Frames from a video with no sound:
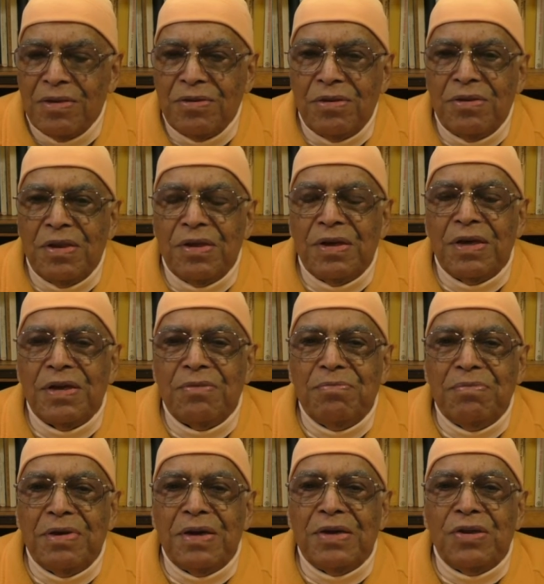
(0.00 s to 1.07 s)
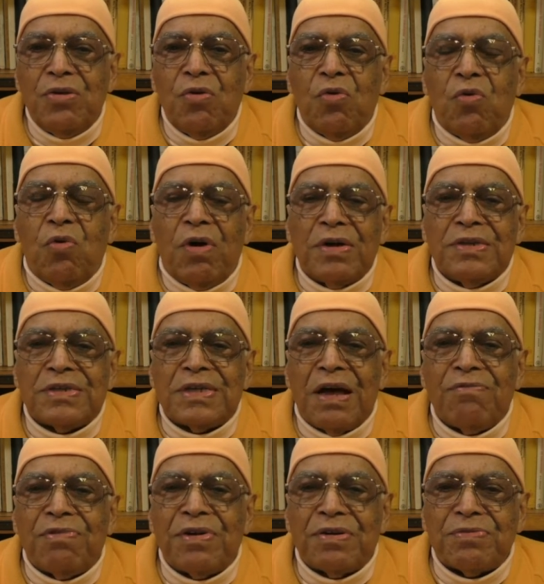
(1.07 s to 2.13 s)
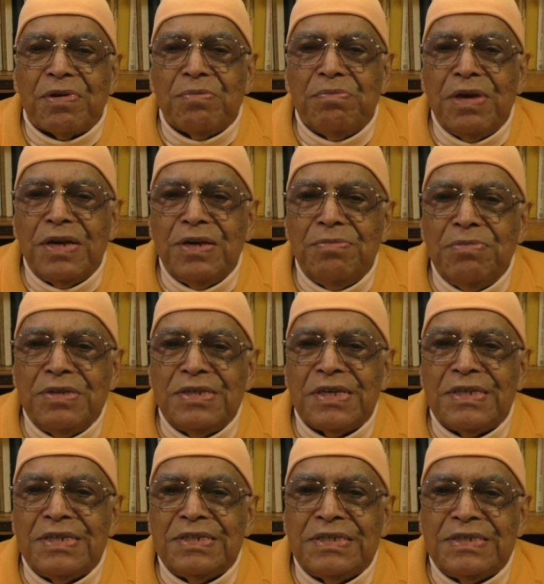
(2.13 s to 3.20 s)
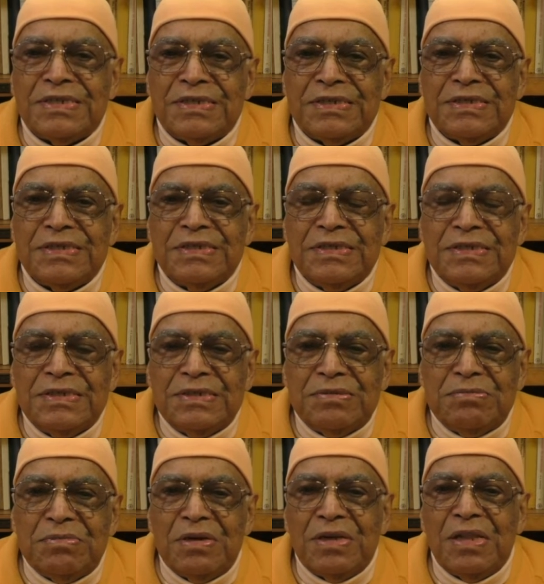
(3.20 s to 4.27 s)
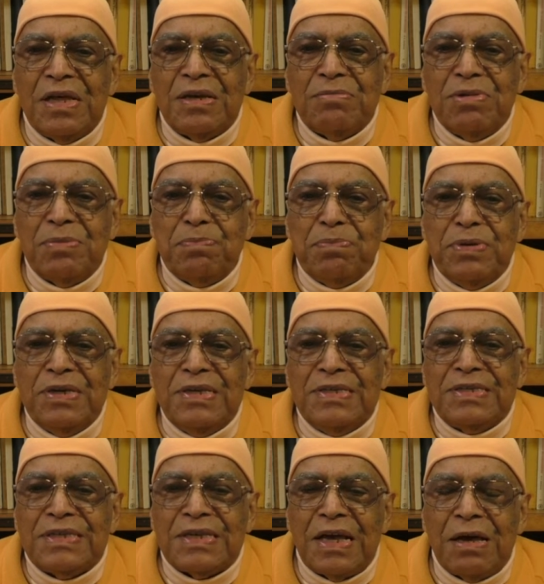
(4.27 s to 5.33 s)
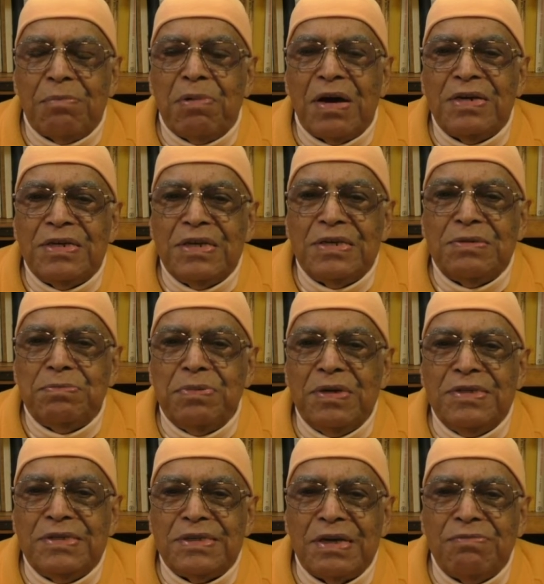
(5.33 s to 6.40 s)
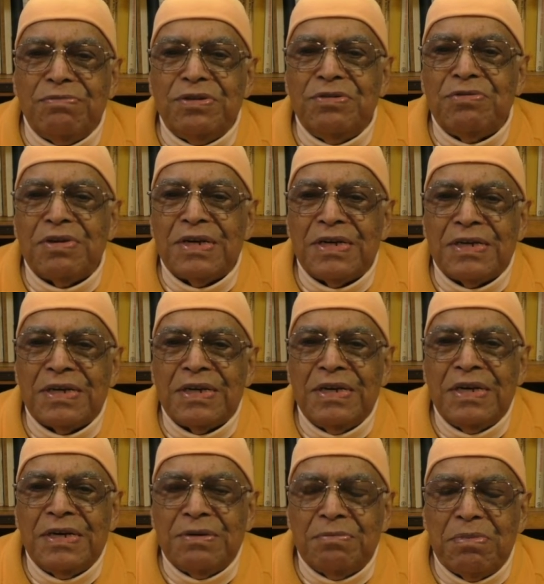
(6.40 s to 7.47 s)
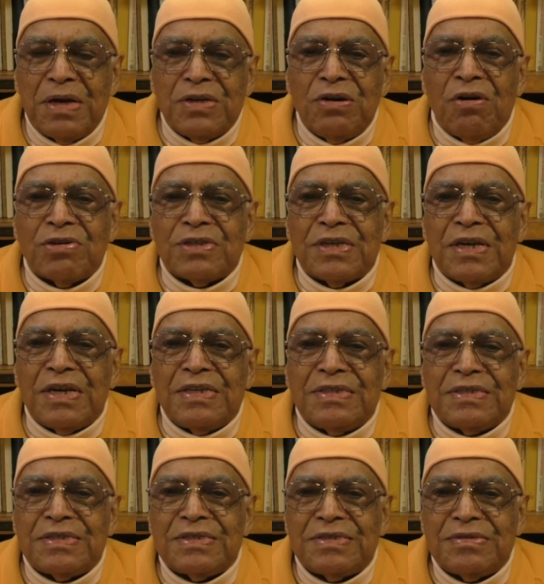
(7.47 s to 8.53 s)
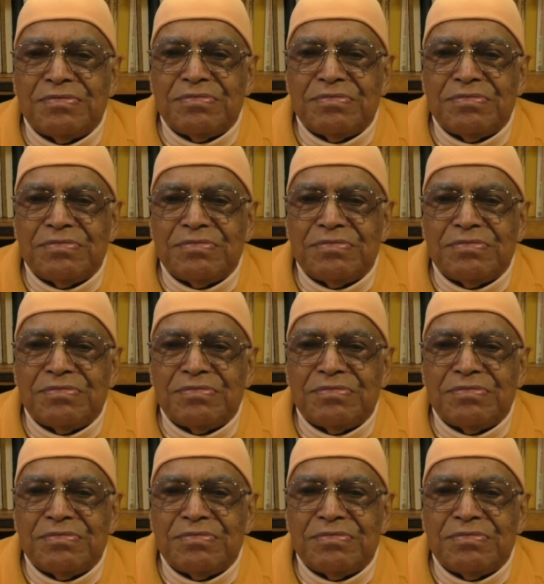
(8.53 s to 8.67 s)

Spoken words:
May no one suffer from any misery. May there be peace, abiding peace everywhere by God's grace.